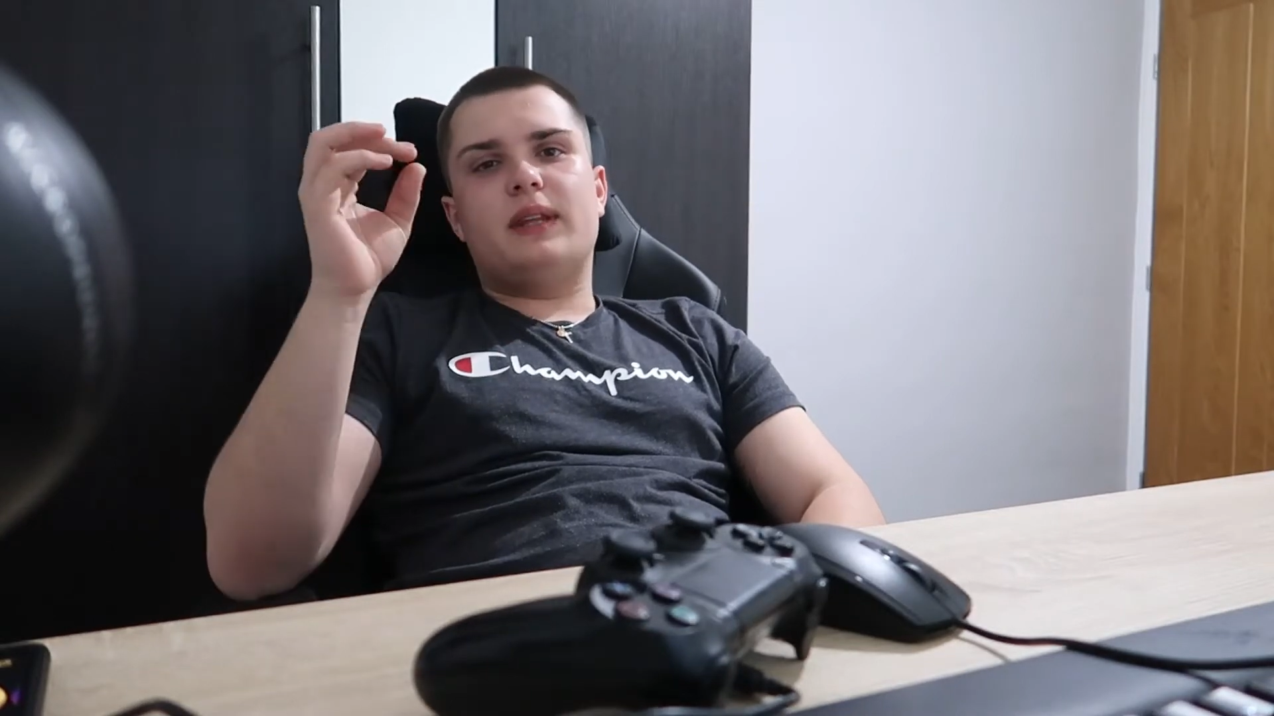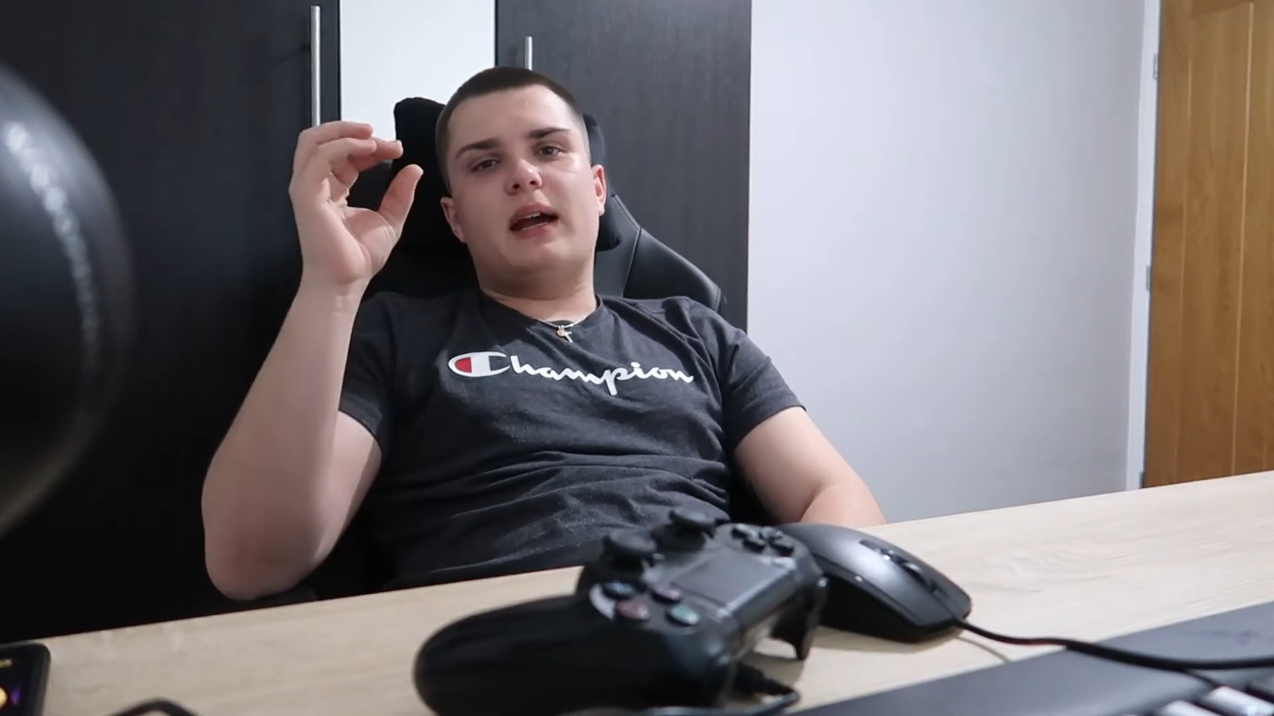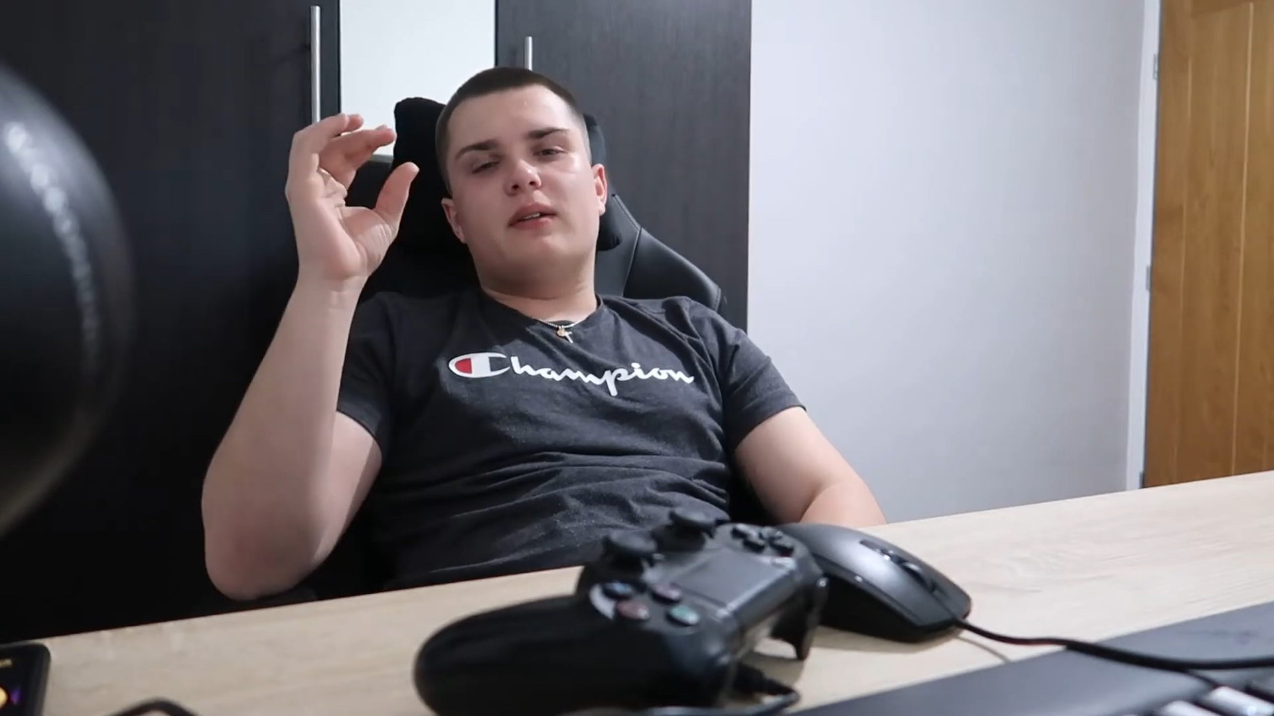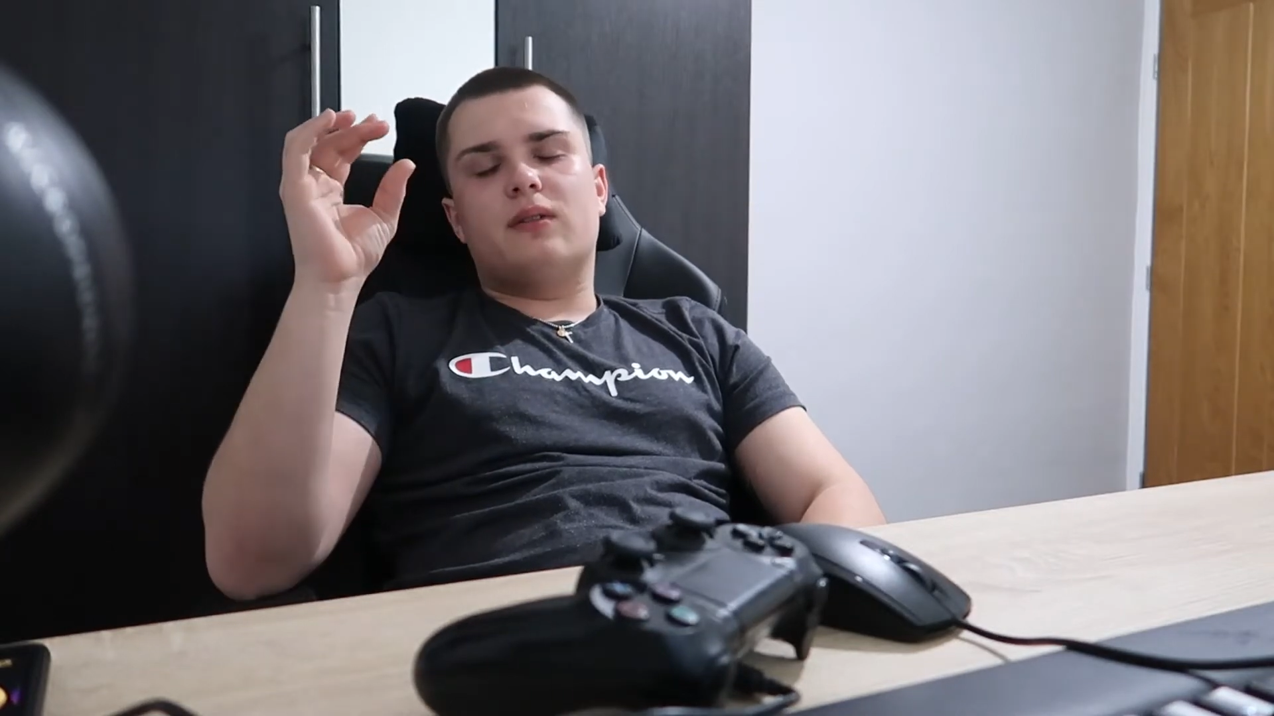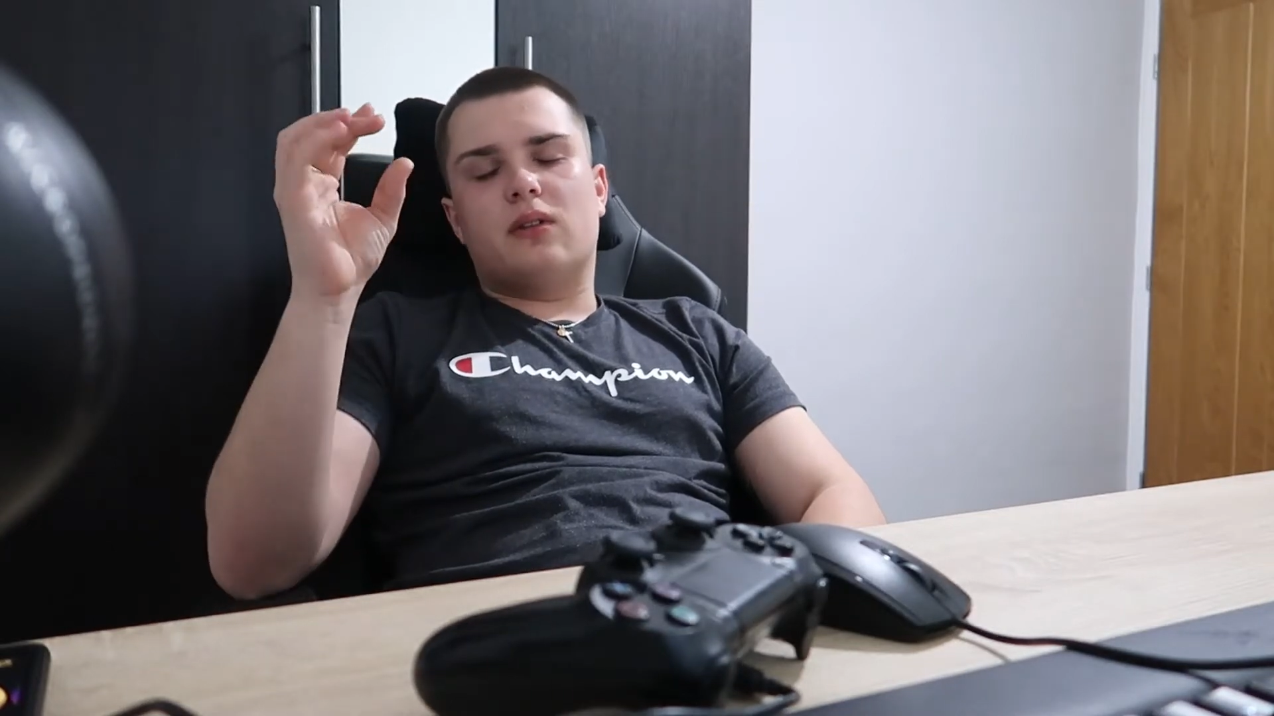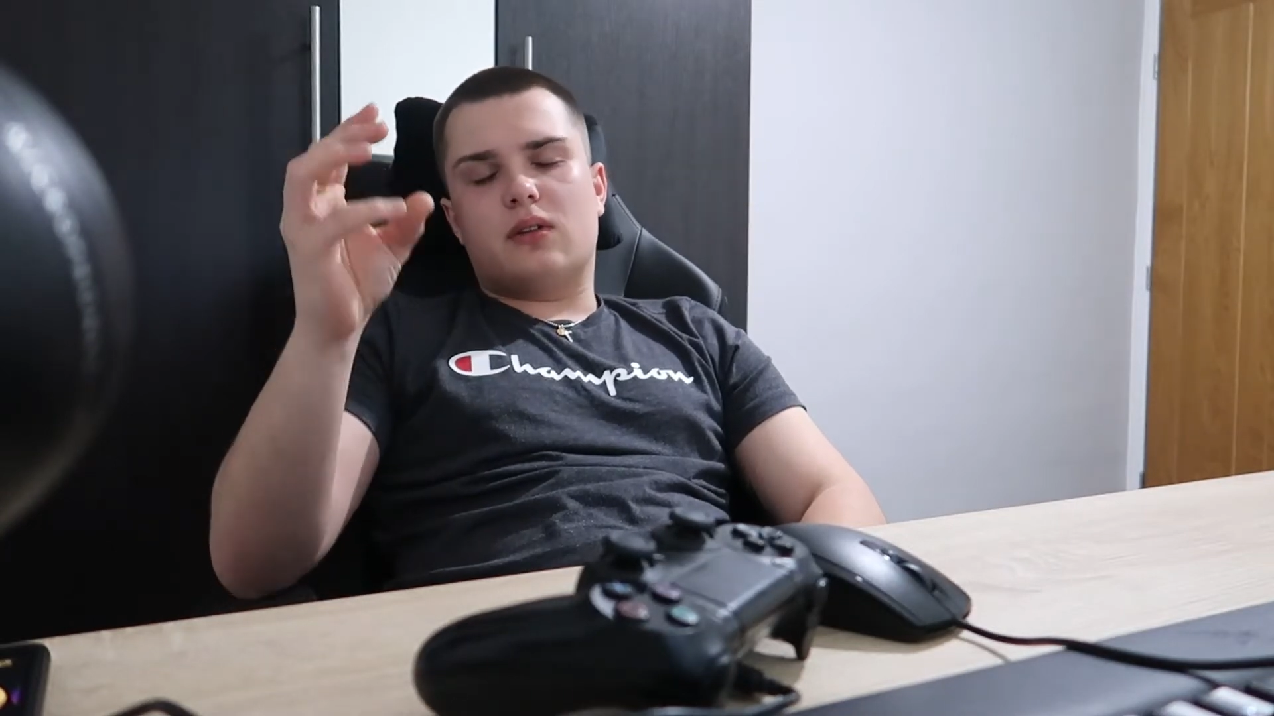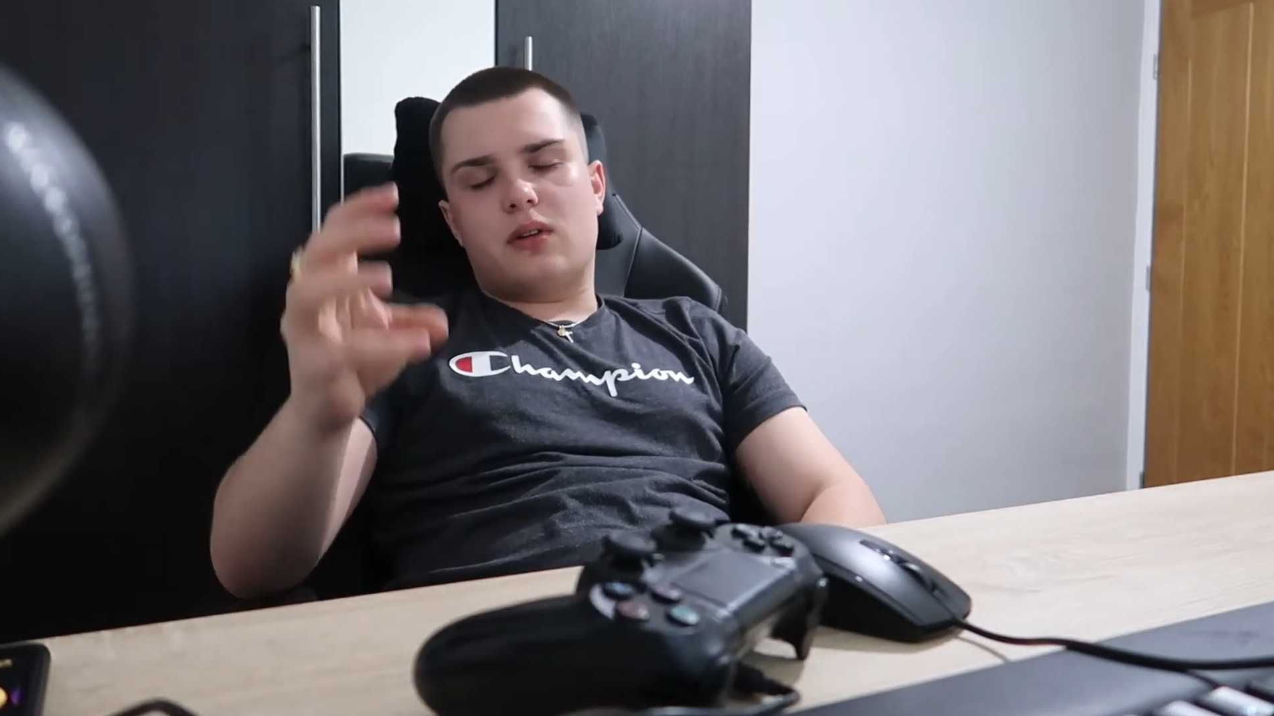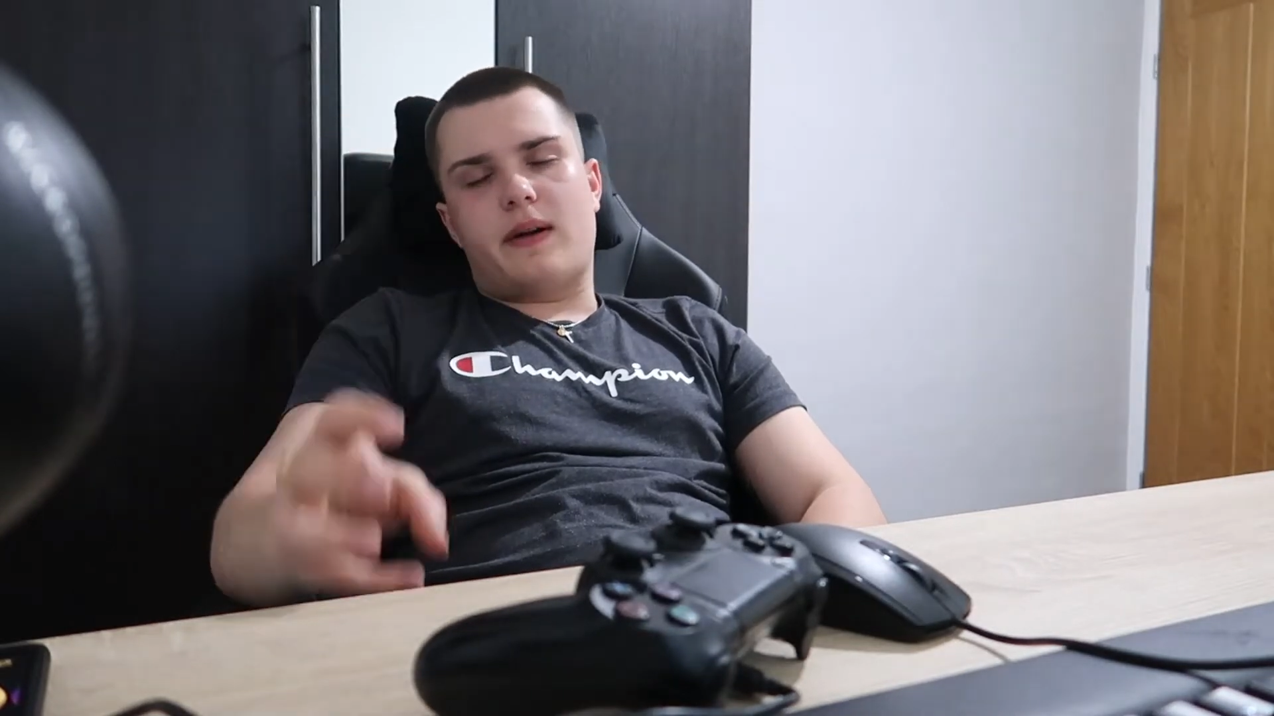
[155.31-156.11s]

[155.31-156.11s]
down,